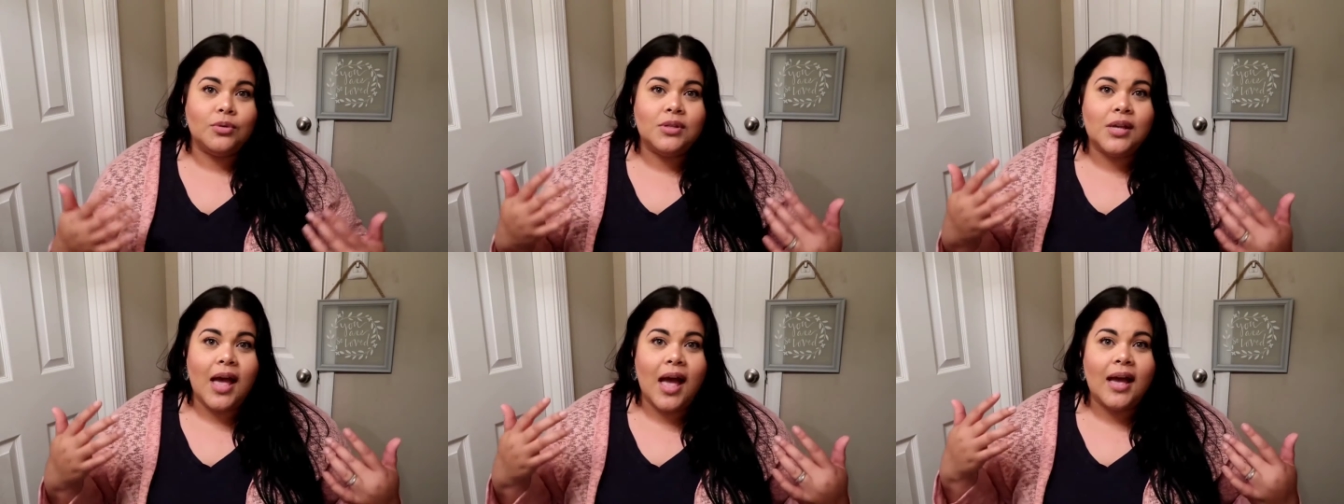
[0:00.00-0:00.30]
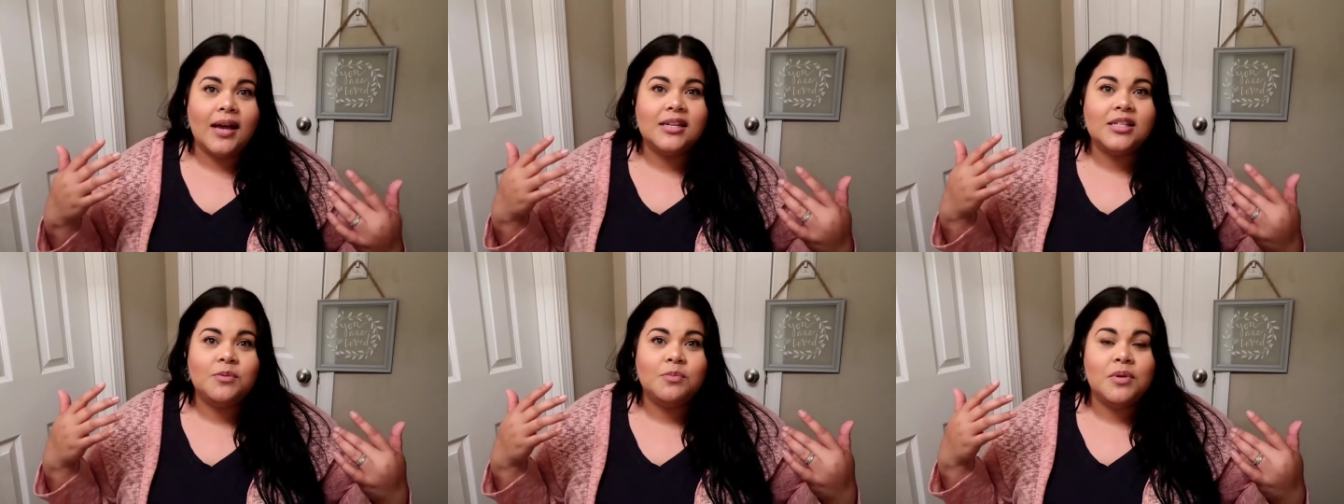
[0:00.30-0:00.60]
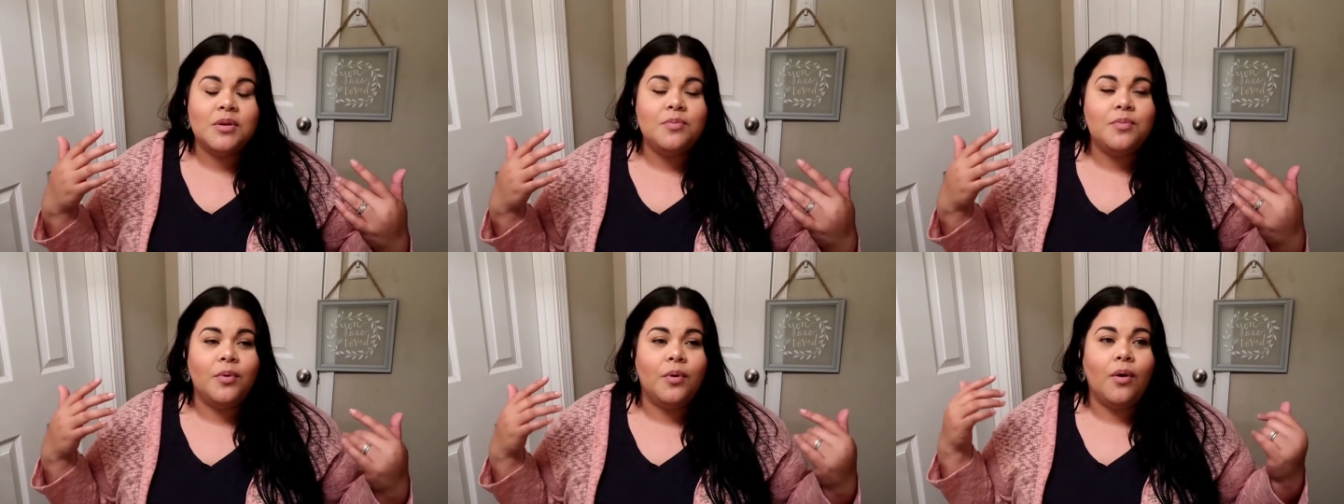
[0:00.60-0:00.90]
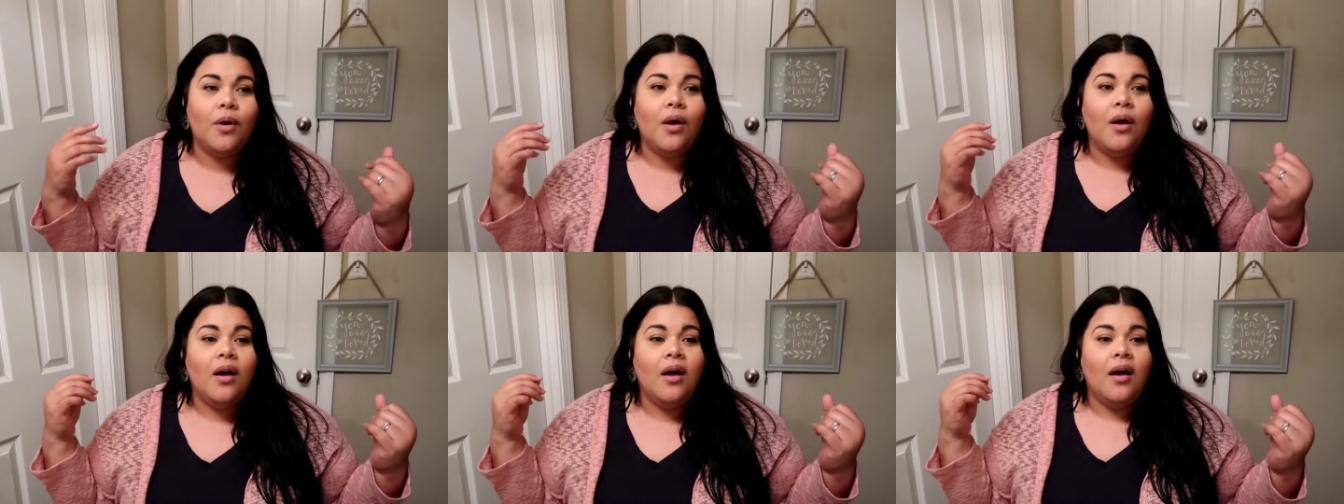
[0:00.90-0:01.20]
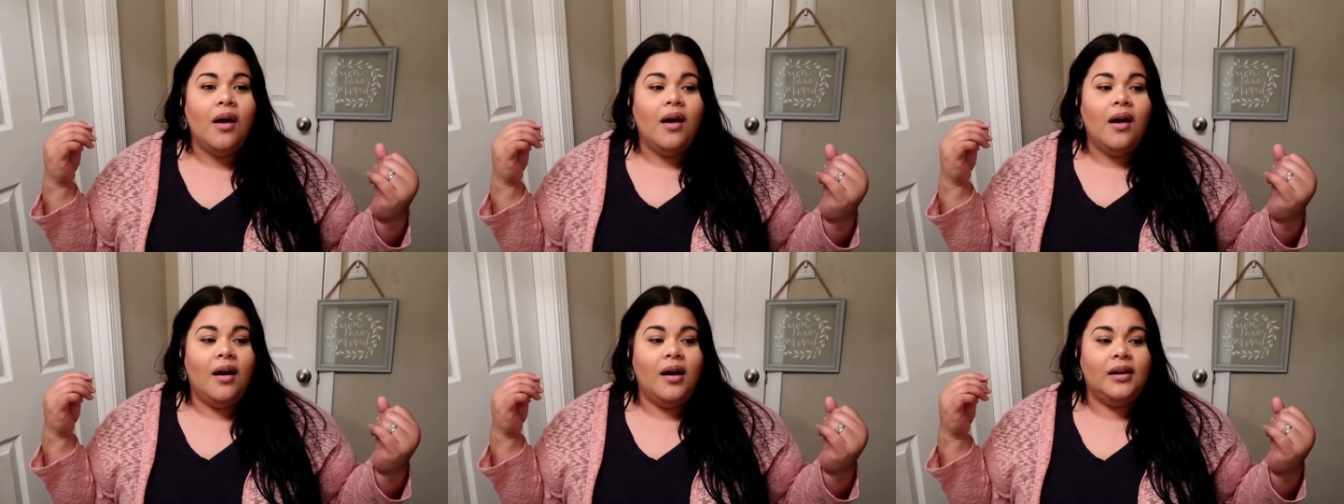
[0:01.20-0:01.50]
to ask people
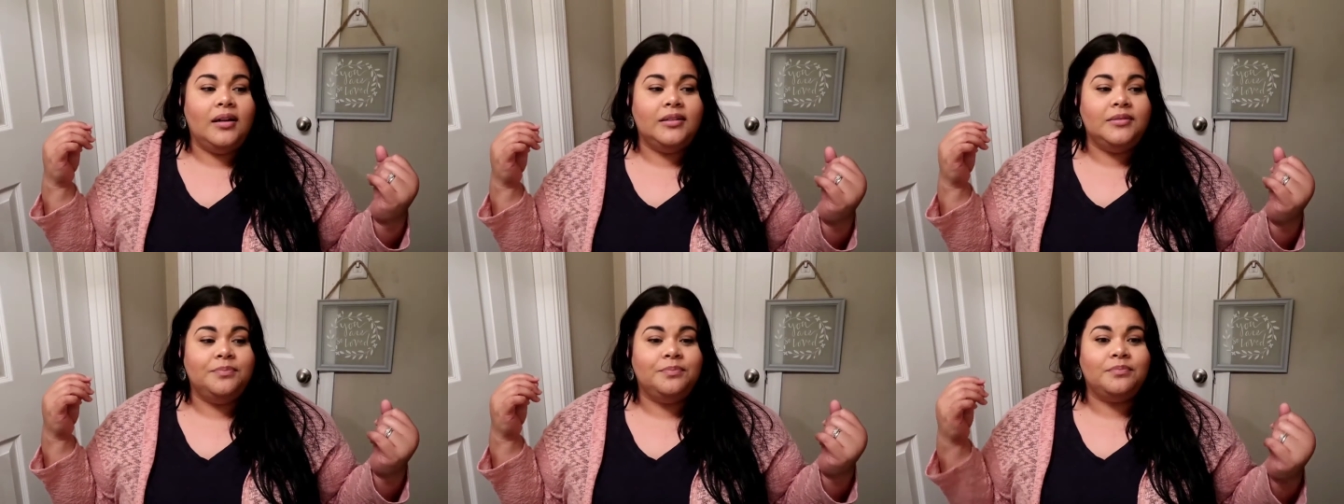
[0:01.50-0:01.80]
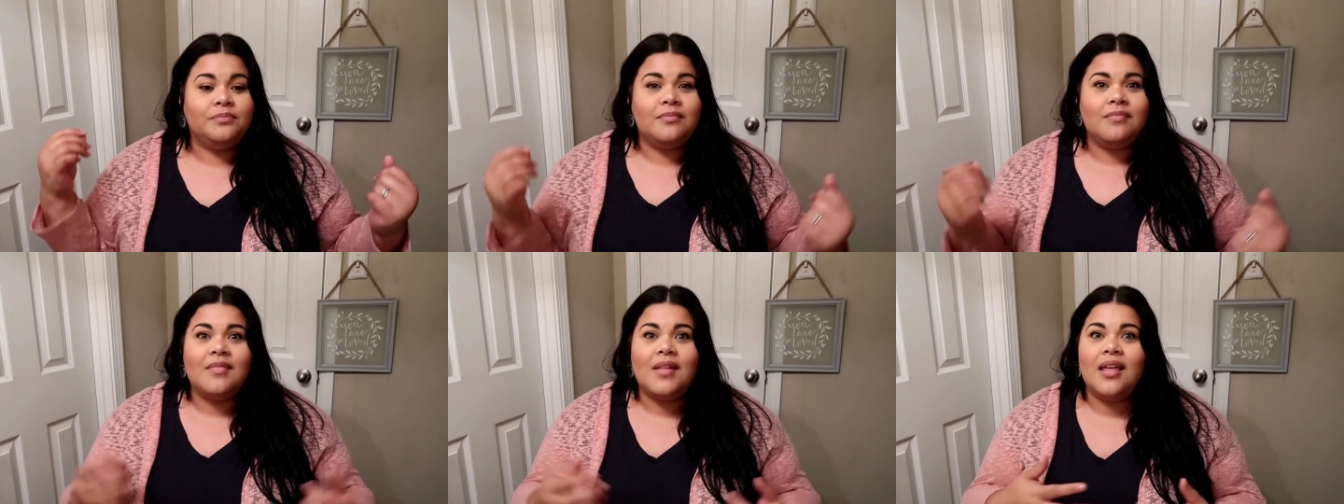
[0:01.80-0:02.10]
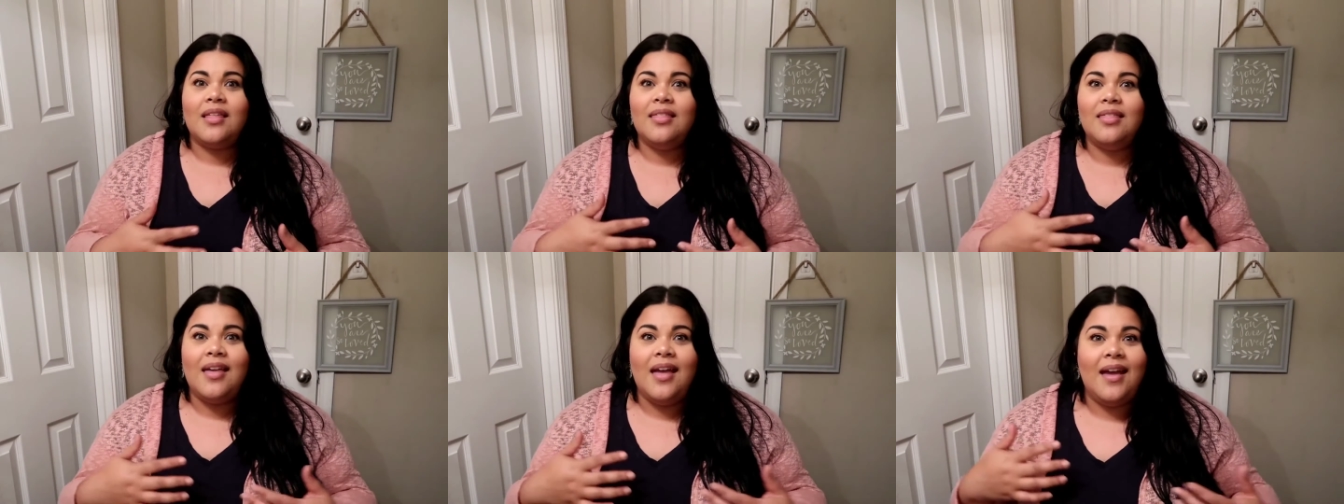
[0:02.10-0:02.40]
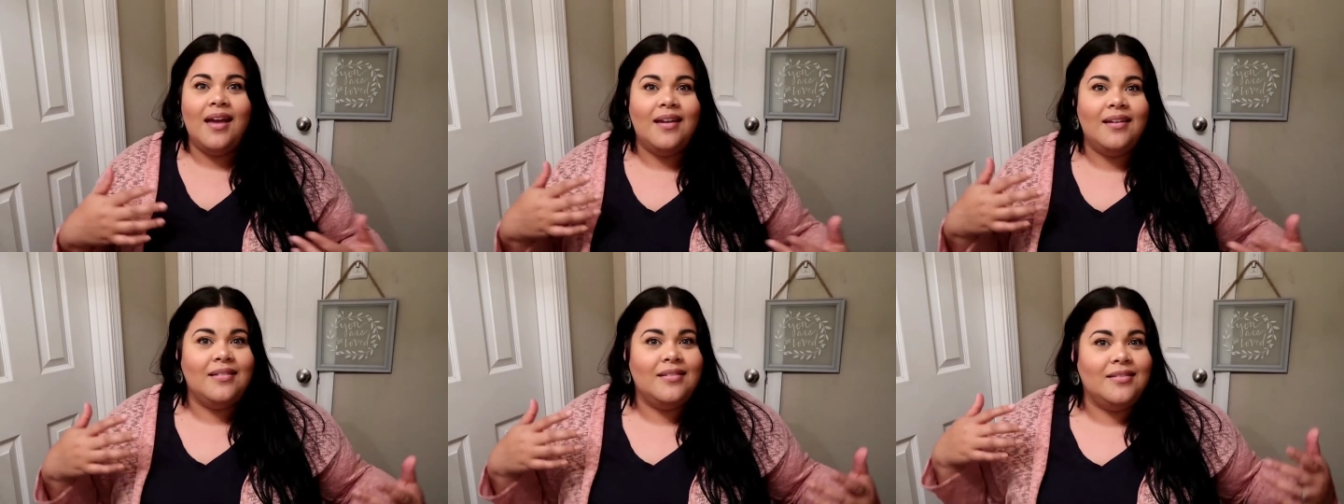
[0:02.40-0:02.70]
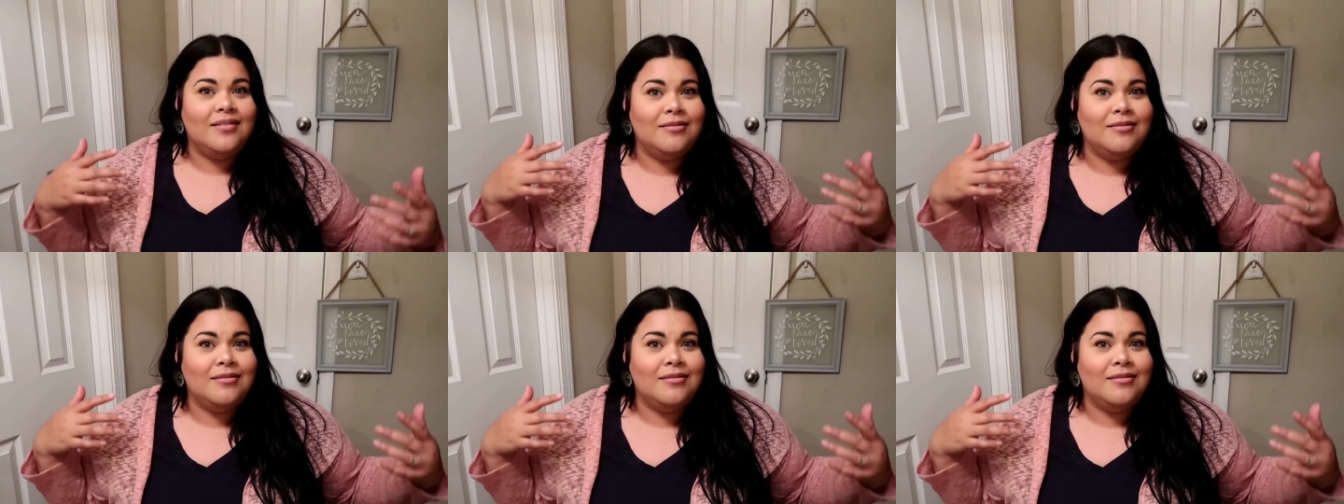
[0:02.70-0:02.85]
um, that